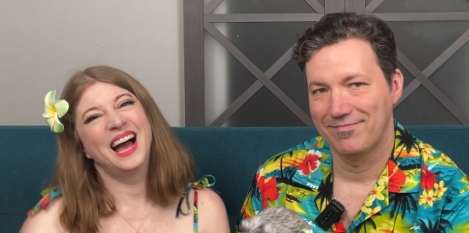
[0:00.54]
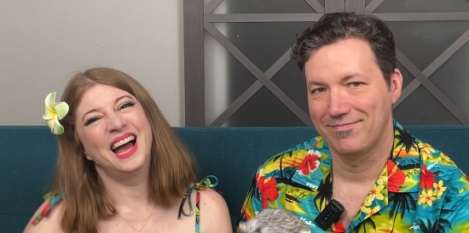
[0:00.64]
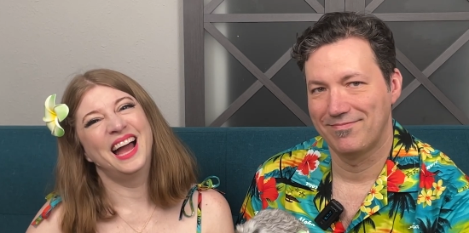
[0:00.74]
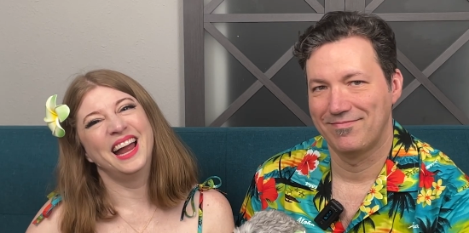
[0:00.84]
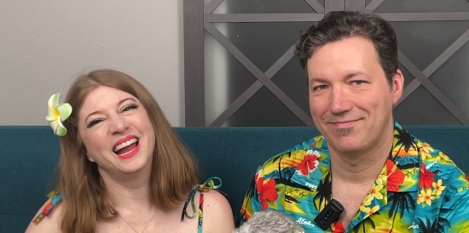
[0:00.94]

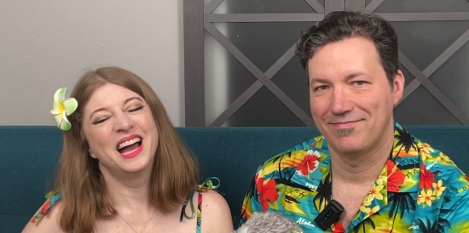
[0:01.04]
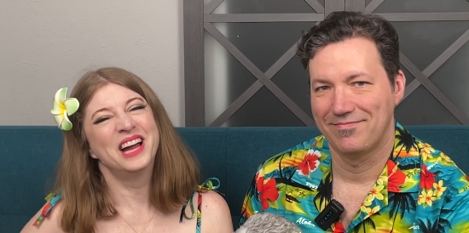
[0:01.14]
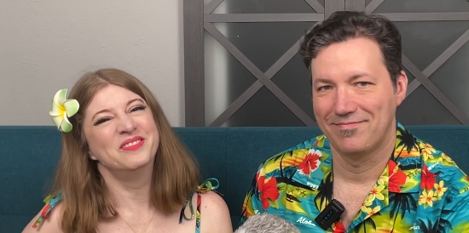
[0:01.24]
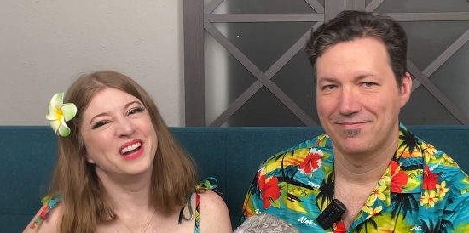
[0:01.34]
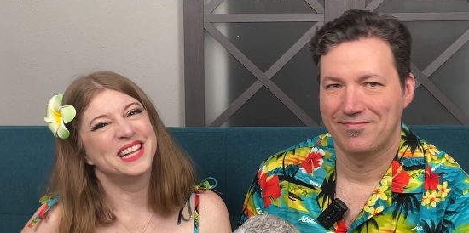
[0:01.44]
Speaker 1: Hi,
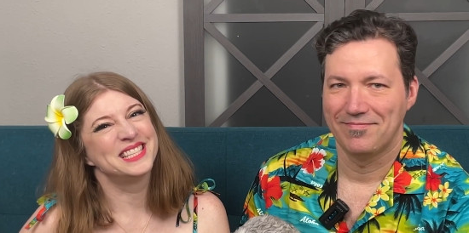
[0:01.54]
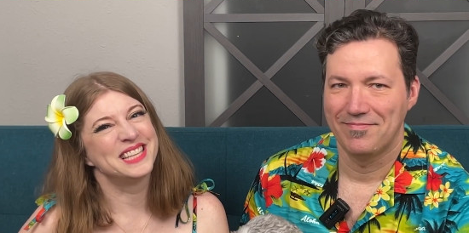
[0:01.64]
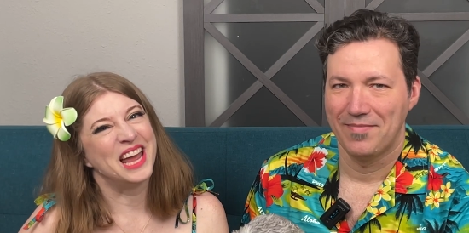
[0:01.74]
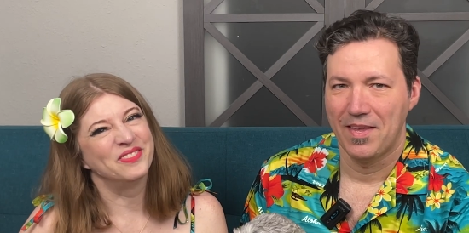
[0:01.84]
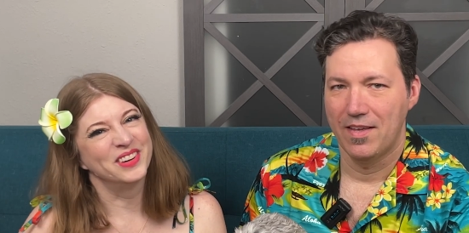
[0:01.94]
I'm Red
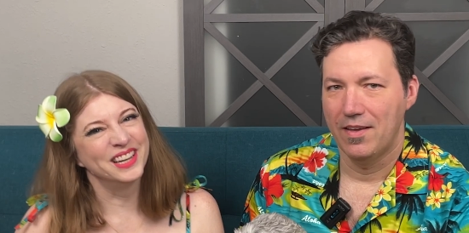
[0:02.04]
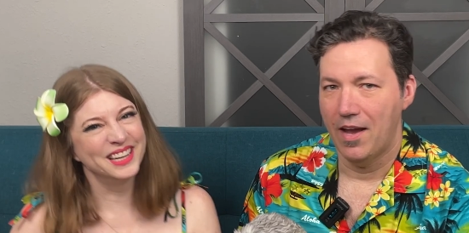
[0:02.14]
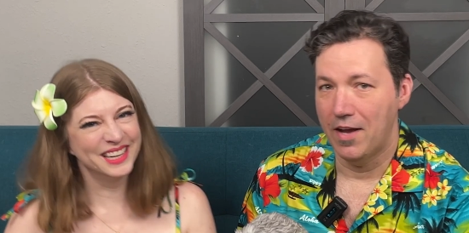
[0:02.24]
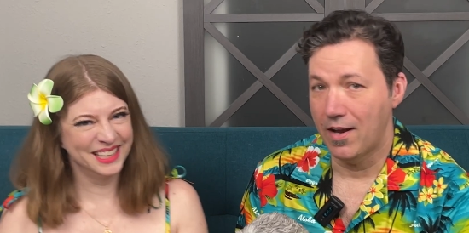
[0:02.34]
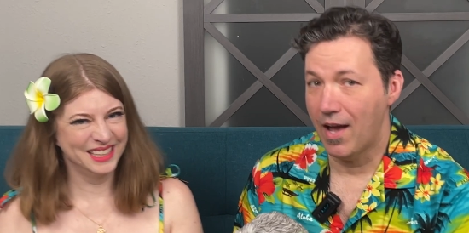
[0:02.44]

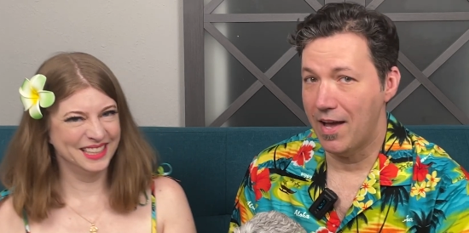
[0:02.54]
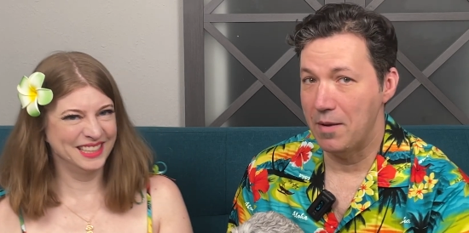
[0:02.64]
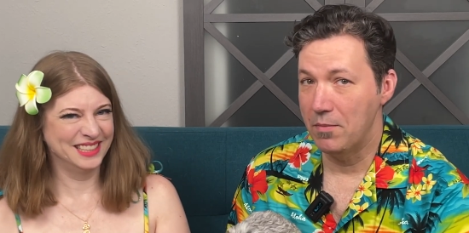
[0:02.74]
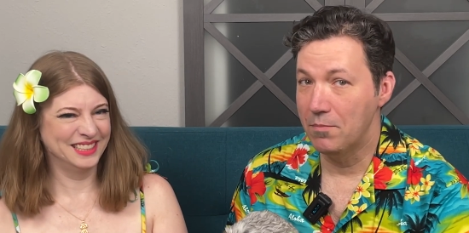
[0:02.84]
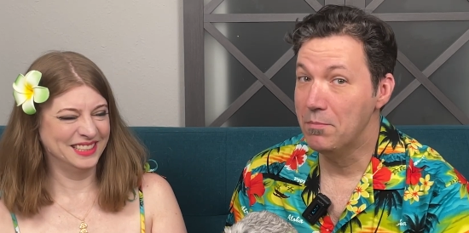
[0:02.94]
Snapper.
Speaker 2: And
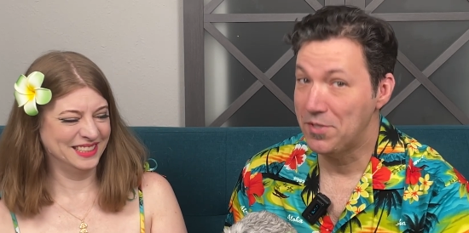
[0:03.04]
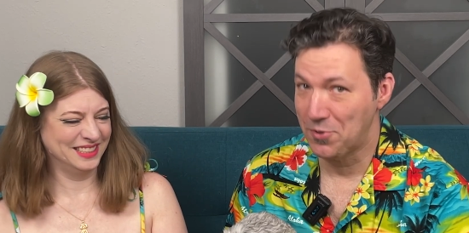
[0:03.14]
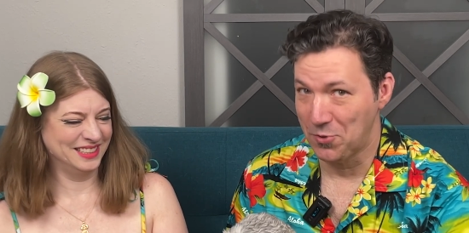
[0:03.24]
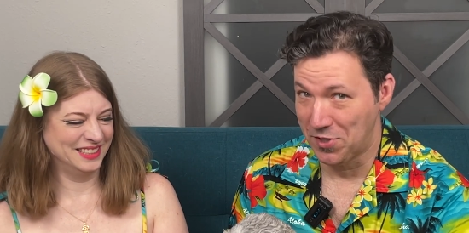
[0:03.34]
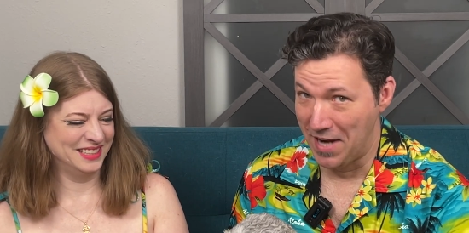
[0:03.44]
I'm
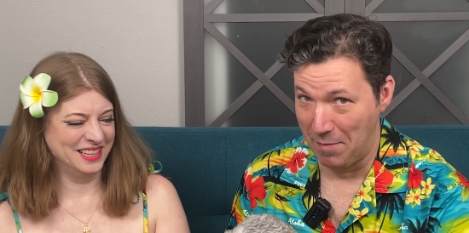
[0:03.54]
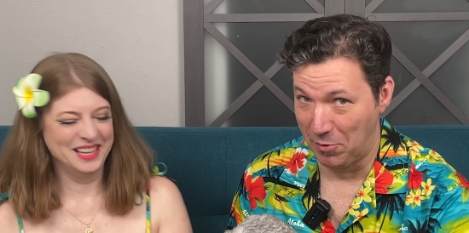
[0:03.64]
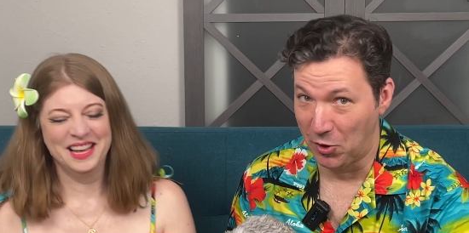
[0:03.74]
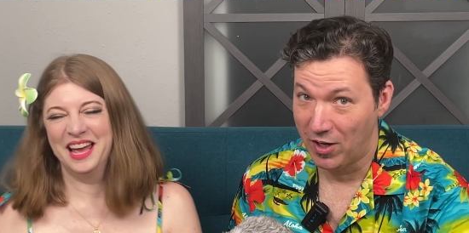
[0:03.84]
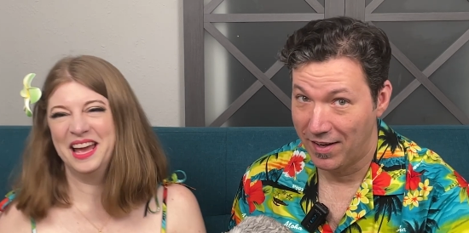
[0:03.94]
Mr.
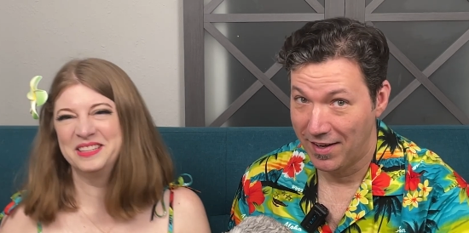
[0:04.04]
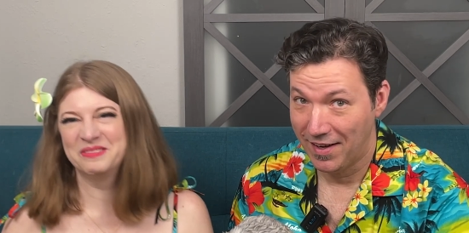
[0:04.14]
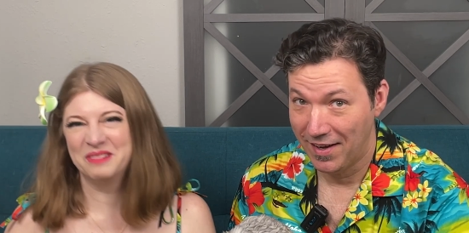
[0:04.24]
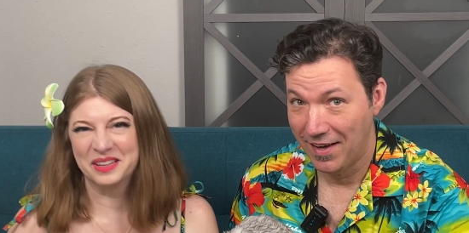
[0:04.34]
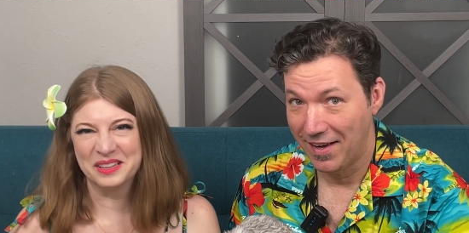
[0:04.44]
Snapper.
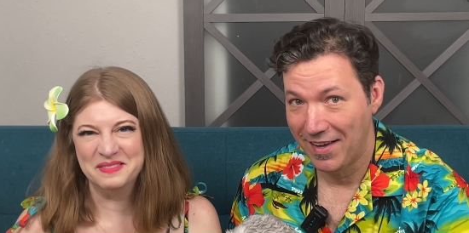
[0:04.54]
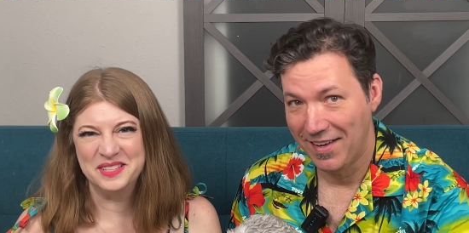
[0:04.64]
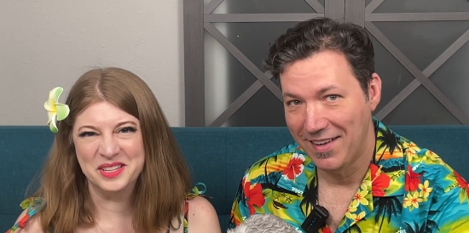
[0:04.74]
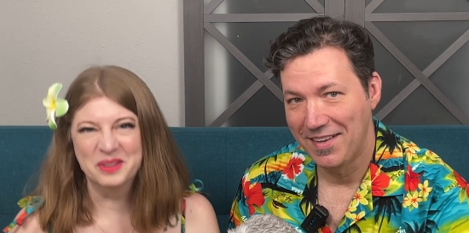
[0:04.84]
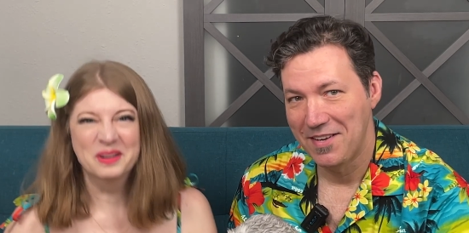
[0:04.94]
Speaker 1: And
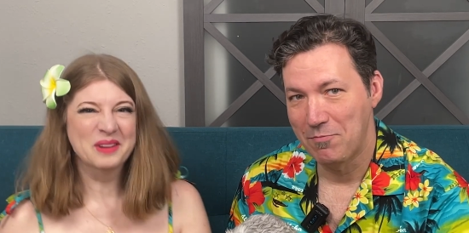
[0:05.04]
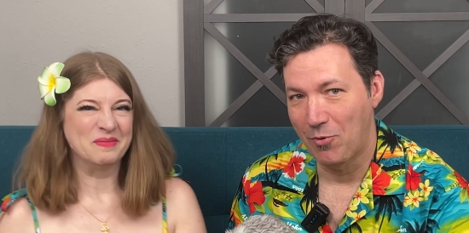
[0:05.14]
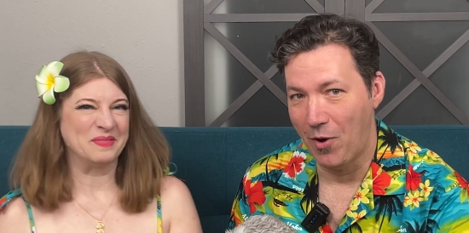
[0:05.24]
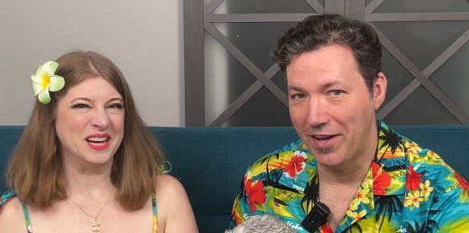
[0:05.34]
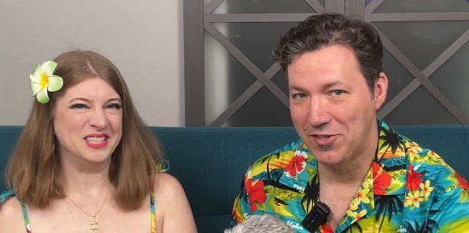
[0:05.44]
welcome to
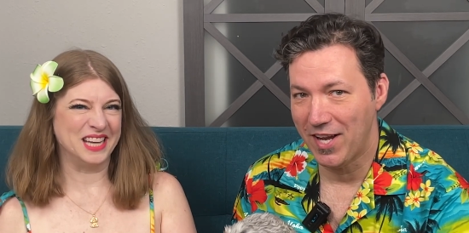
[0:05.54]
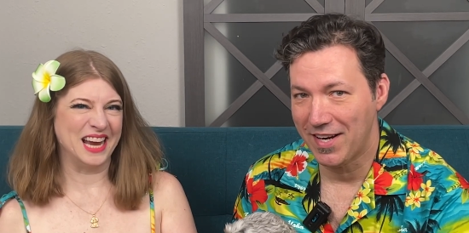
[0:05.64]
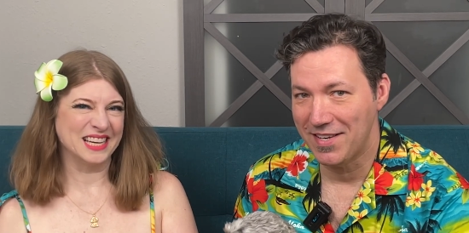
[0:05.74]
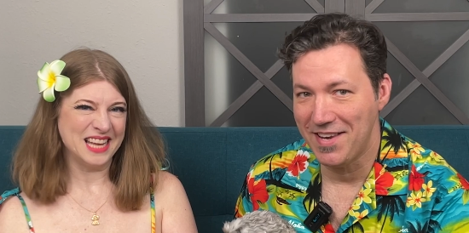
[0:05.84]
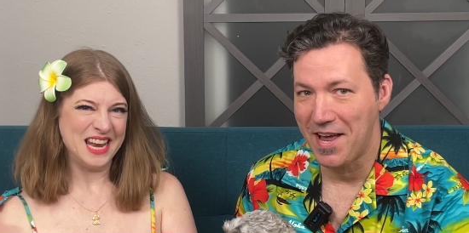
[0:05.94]
Project,
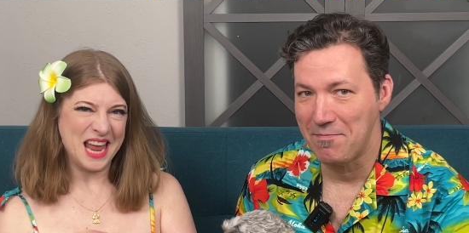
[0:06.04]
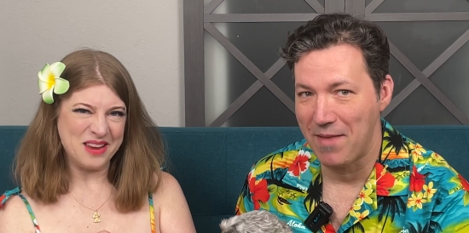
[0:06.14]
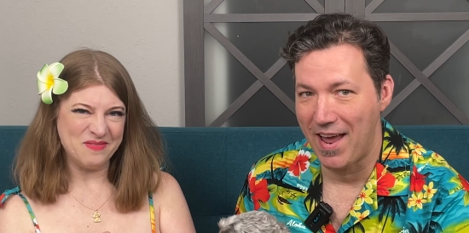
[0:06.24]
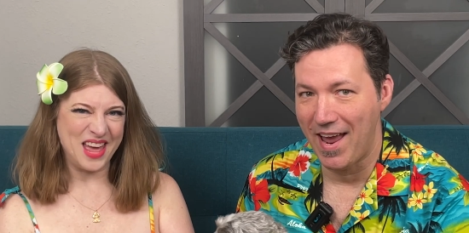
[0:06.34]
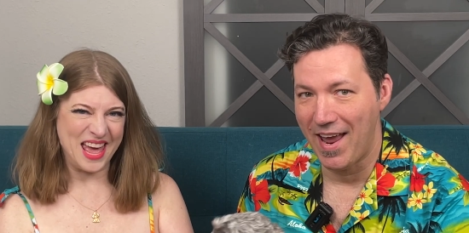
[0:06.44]
Project
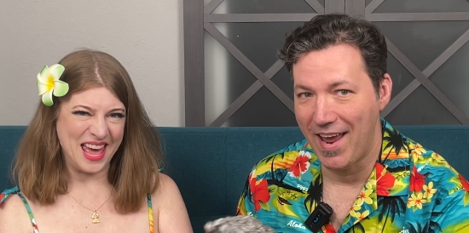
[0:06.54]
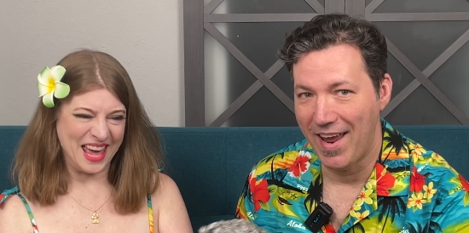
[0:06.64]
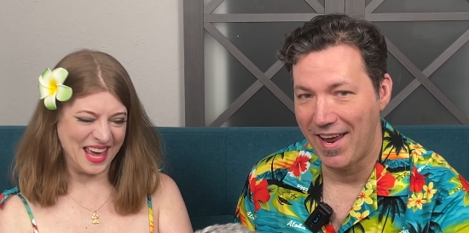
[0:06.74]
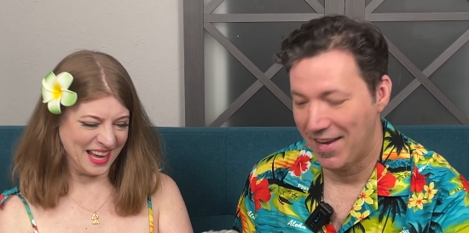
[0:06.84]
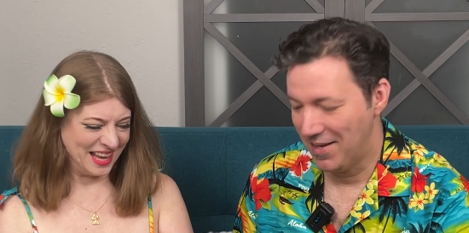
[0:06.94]

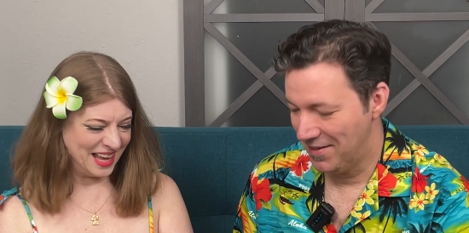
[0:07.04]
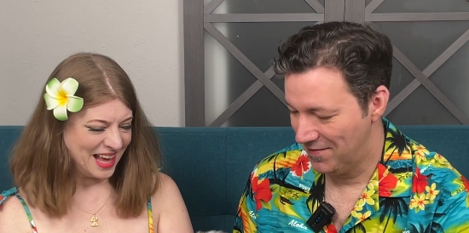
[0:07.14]
Nutmeg.